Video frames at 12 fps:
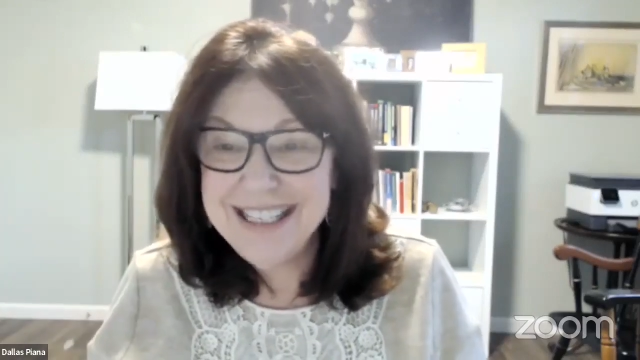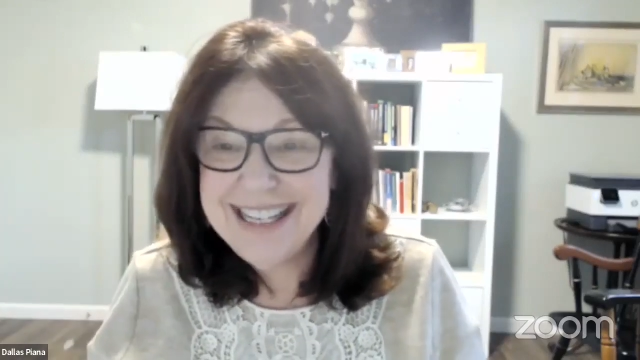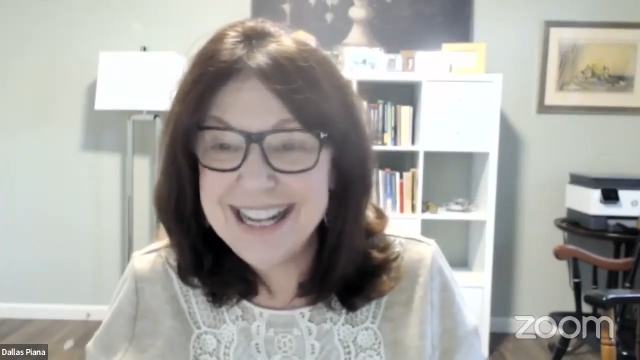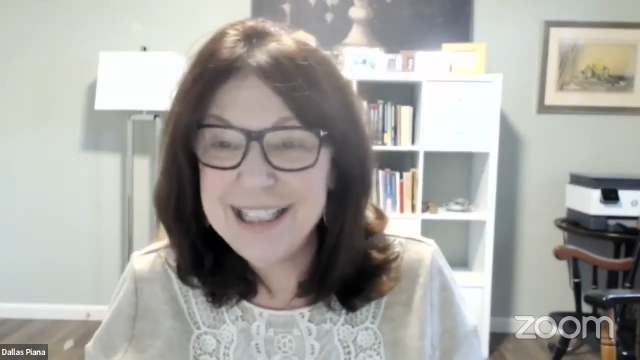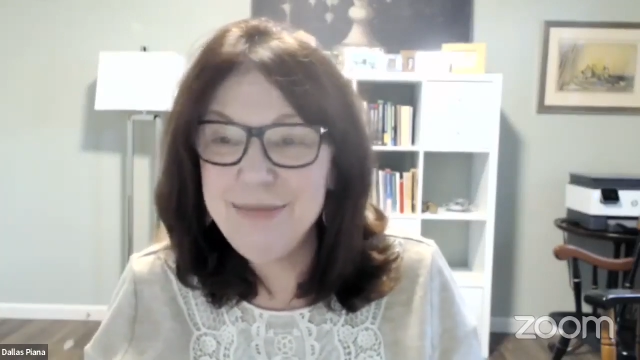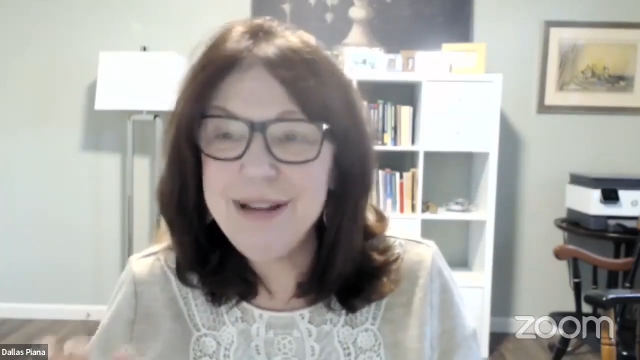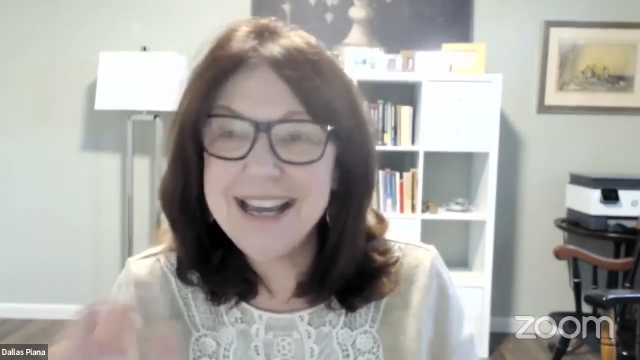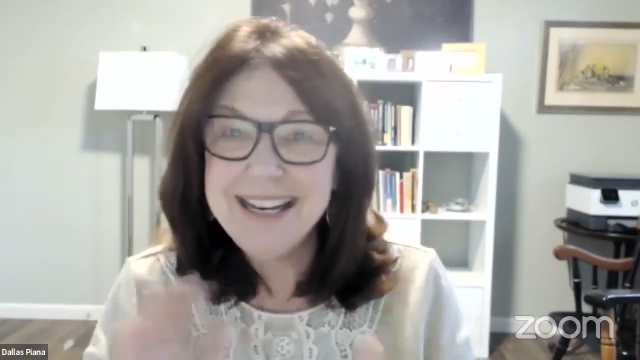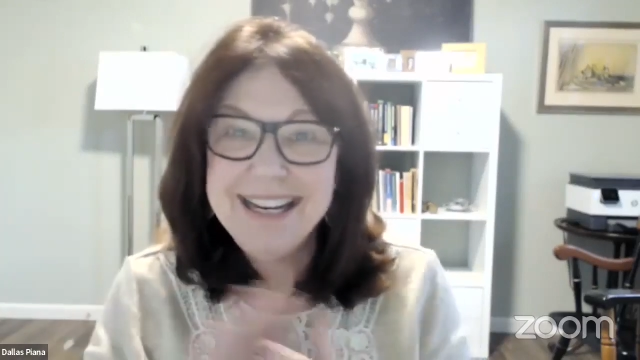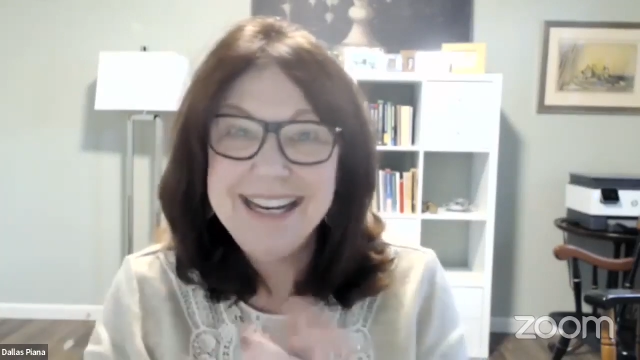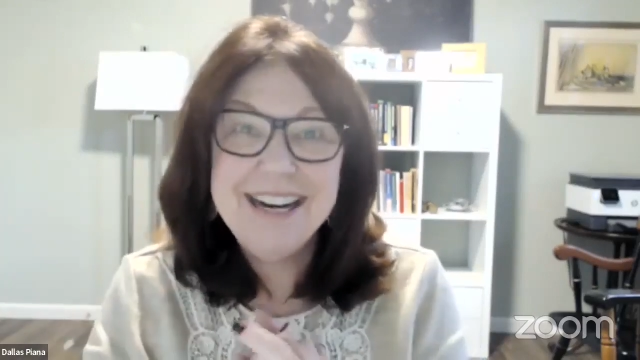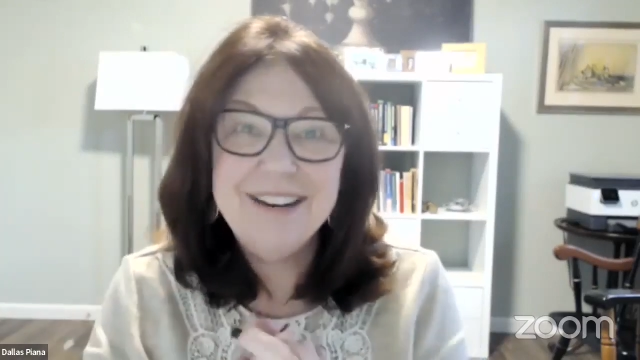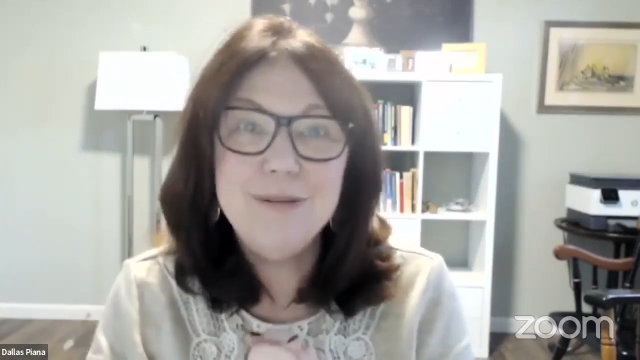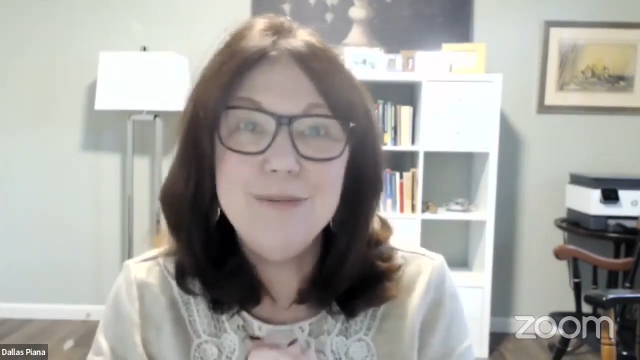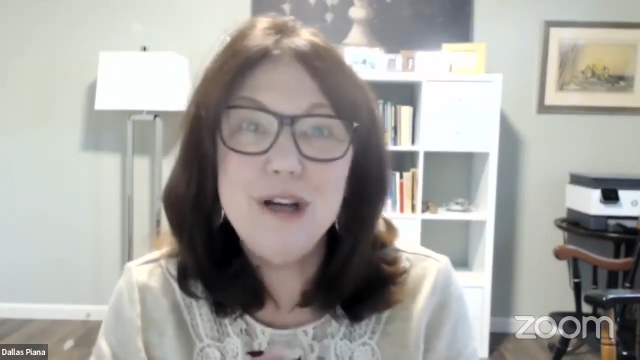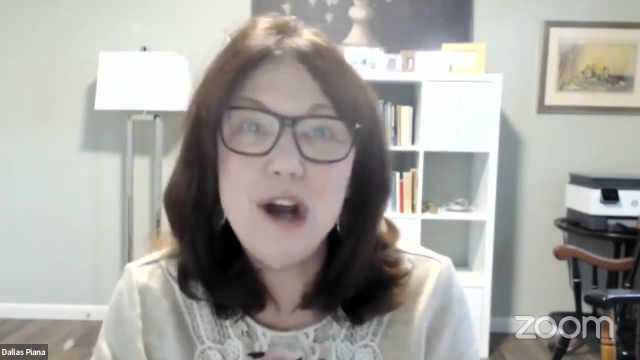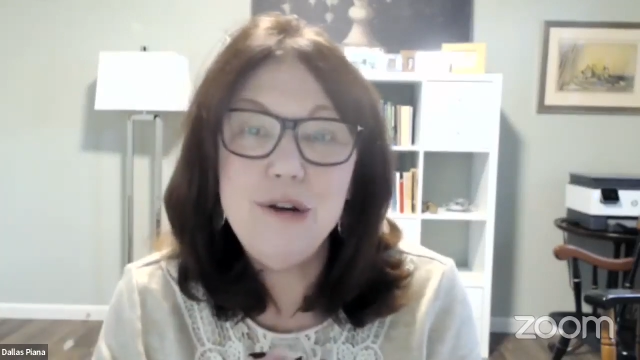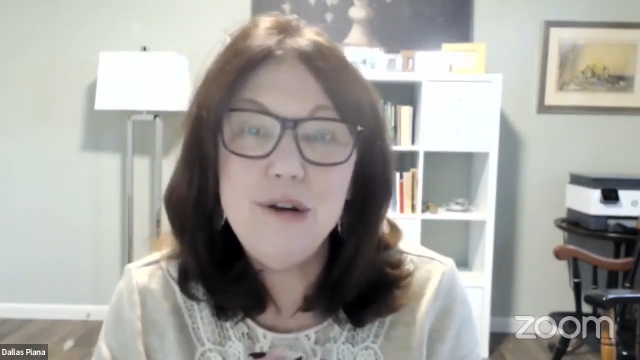Dallas Piana here from
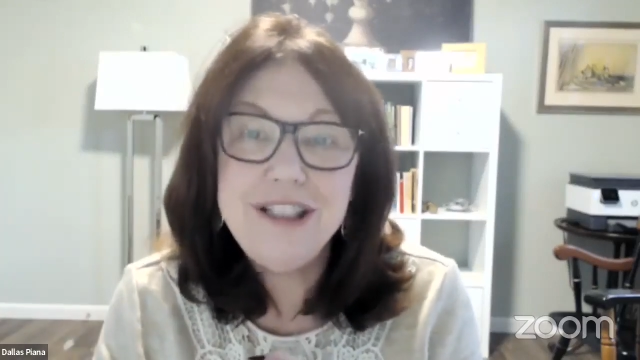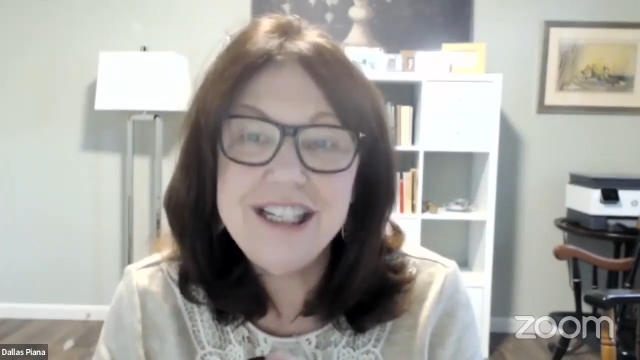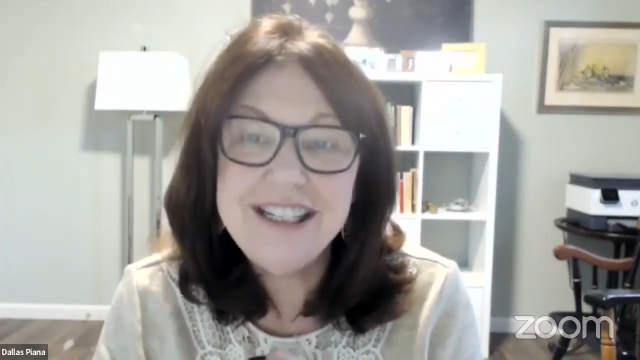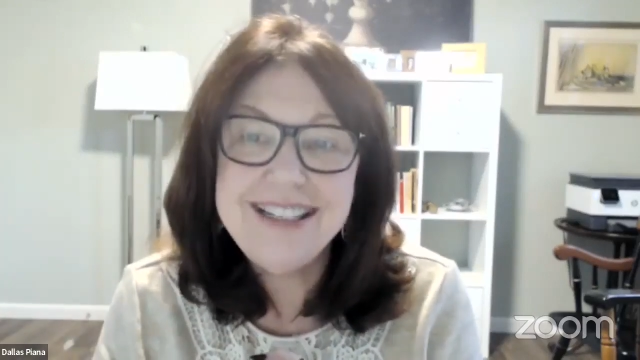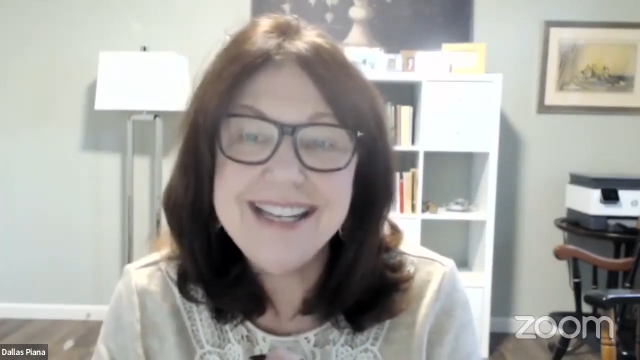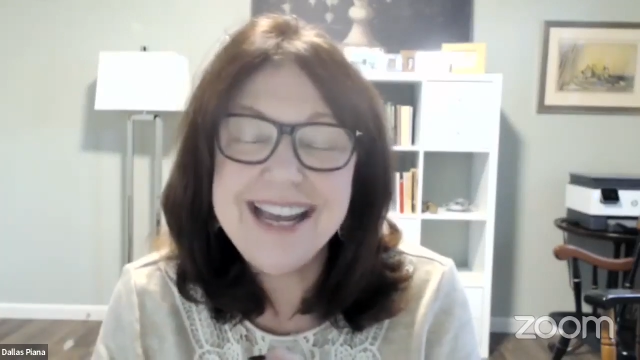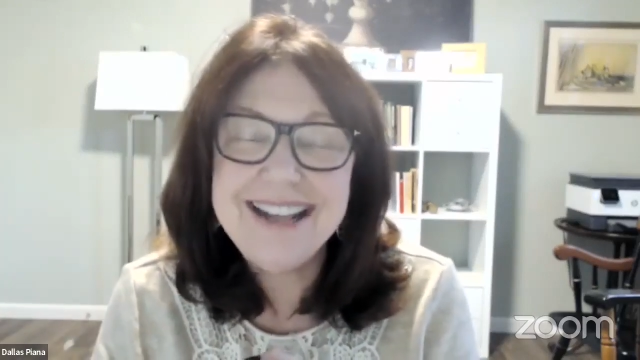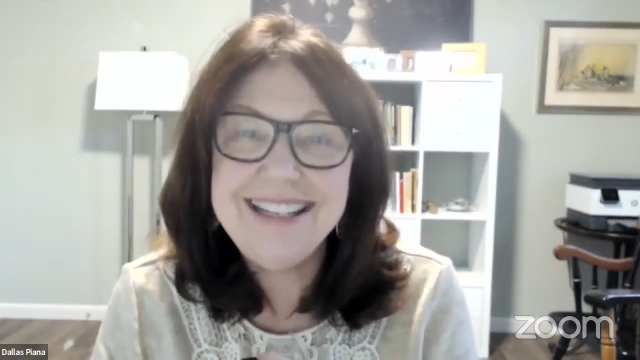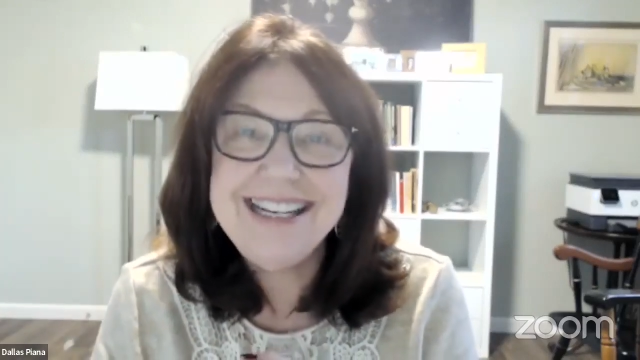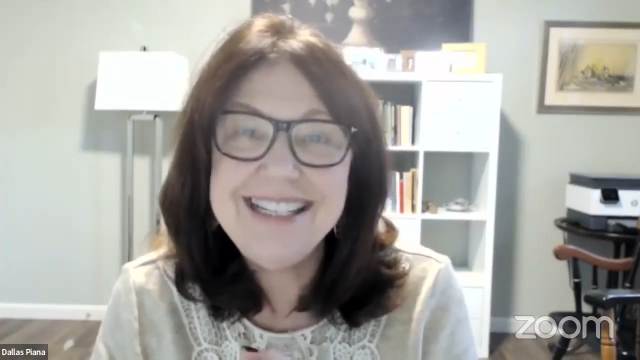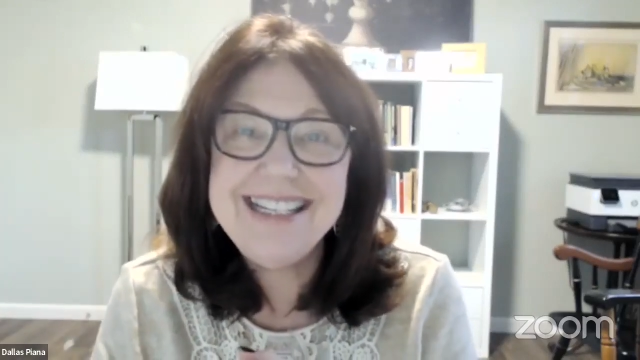Coaches Scaling